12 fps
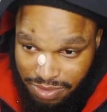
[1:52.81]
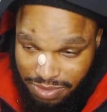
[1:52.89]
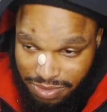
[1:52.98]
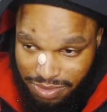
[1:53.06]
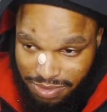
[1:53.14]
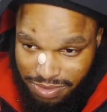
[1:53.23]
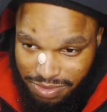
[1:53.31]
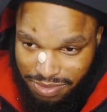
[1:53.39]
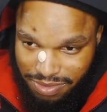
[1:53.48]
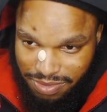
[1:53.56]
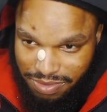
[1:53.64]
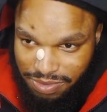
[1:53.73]
He's a
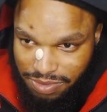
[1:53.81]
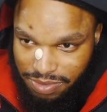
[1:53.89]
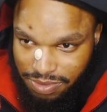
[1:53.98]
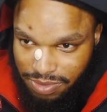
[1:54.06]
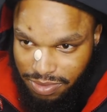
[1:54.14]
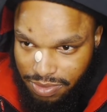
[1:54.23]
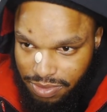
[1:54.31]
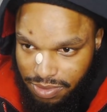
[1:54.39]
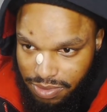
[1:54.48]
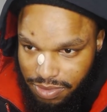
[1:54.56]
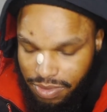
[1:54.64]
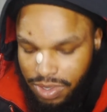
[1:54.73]
little not much
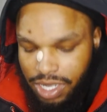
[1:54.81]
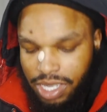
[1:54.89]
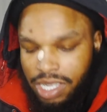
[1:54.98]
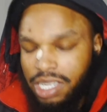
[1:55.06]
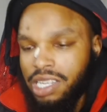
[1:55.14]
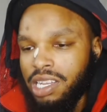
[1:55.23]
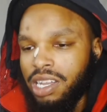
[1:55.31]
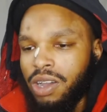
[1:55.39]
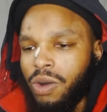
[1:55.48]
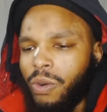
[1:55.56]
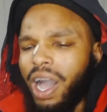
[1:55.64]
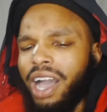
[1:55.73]
love. He ain't got
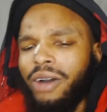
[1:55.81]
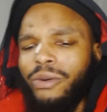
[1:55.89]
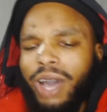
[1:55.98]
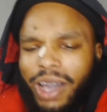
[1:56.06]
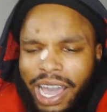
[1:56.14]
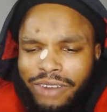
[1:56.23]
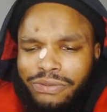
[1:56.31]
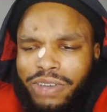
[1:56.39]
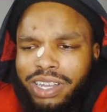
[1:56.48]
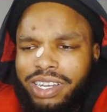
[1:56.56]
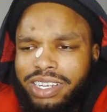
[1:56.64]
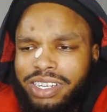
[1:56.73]
none. Why, why, why the
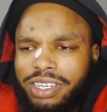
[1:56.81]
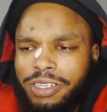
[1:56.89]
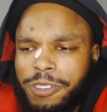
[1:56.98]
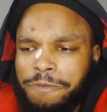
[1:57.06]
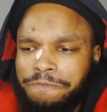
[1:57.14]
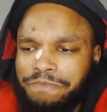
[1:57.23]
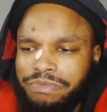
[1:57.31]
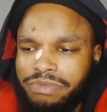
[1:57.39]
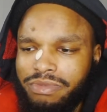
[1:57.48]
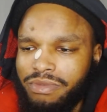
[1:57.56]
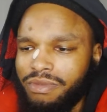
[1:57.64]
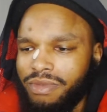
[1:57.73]
fuck, uh,
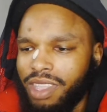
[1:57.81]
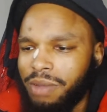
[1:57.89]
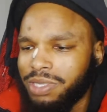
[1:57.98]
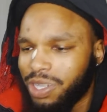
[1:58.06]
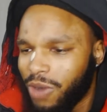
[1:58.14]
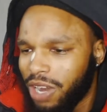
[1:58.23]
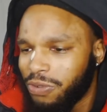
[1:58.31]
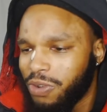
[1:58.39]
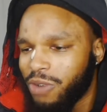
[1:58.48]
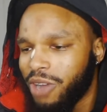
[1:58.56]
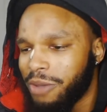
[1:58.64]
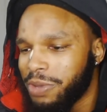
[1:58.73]
so why the
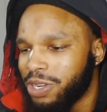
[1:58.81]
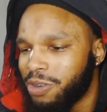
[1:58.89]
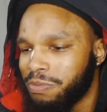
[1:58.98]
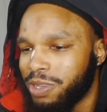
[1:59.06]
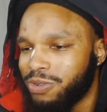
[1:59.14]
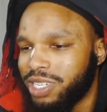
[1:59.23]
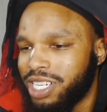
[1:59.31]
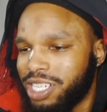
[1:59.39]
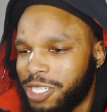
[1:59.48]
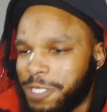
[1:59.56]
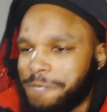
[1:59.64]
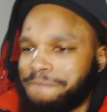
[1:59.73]
fuck YB don't be with,
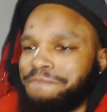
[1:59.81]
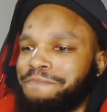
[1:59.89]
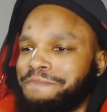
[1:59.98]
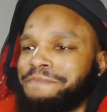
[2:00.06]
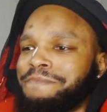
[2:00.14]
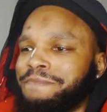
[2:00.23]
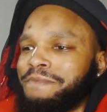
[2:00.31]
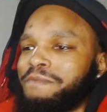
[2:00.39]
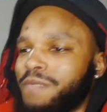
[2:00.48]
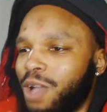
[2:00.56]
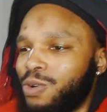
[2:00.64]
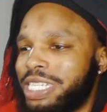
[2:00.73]
uh,
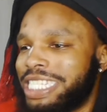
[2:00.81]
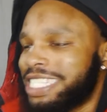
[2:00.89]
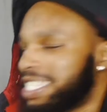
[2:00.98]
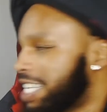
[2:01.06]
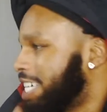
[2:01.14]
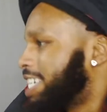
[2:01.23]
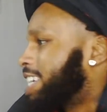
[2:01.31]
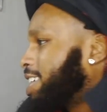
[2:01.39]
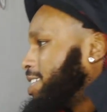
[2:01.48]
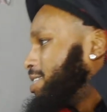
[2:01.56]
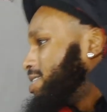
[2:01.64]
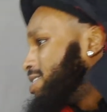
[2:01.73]
what's his son name?